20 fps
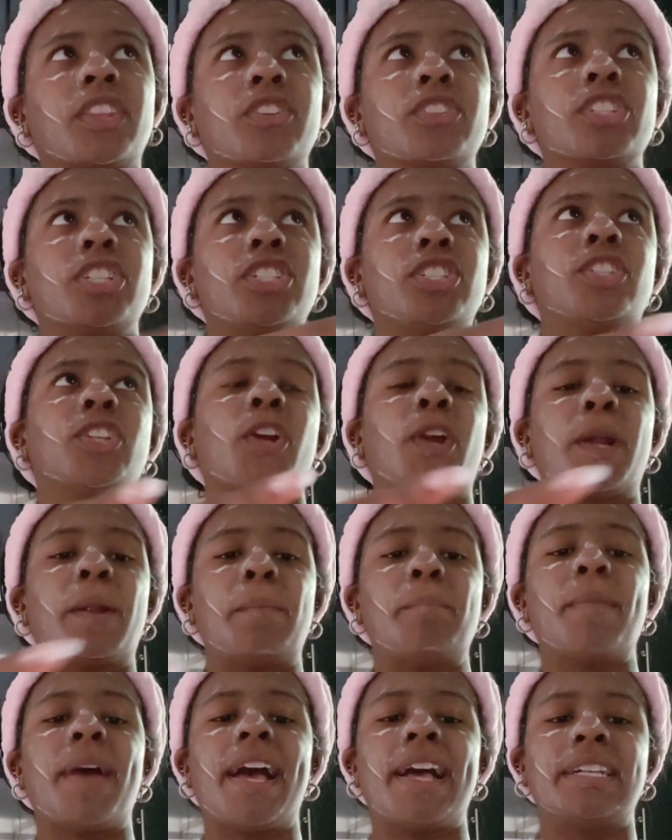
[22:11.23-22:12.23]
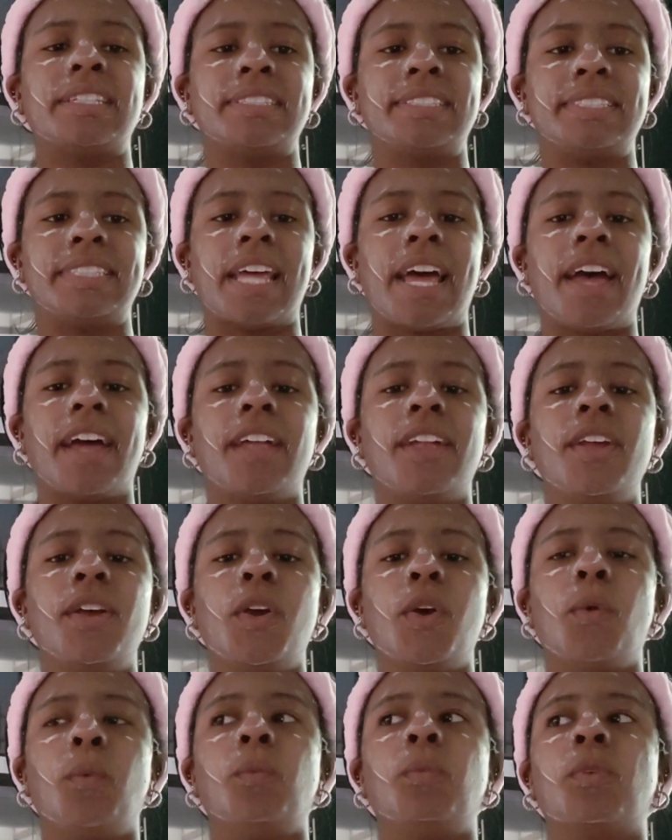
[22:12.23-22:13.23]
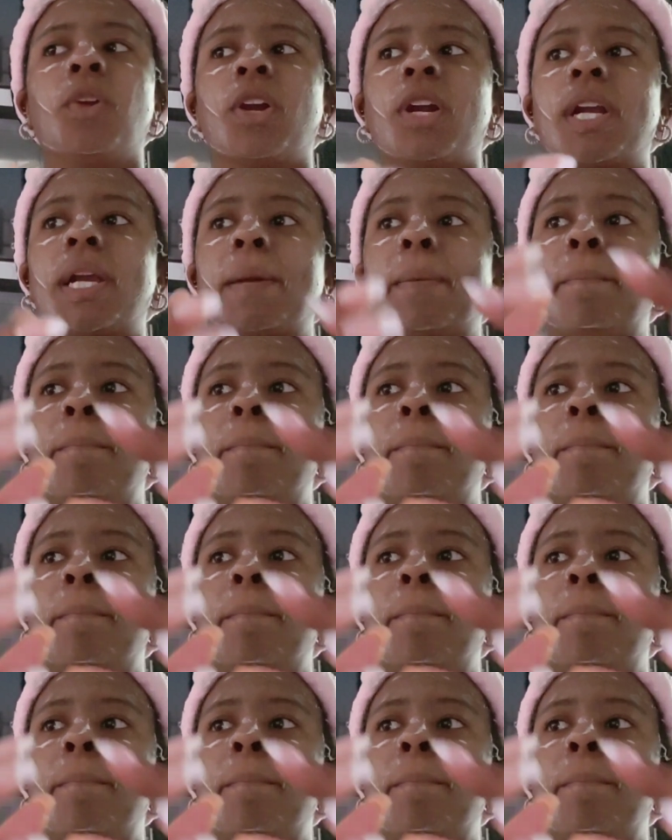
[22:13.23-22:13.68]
There's just certain masks that work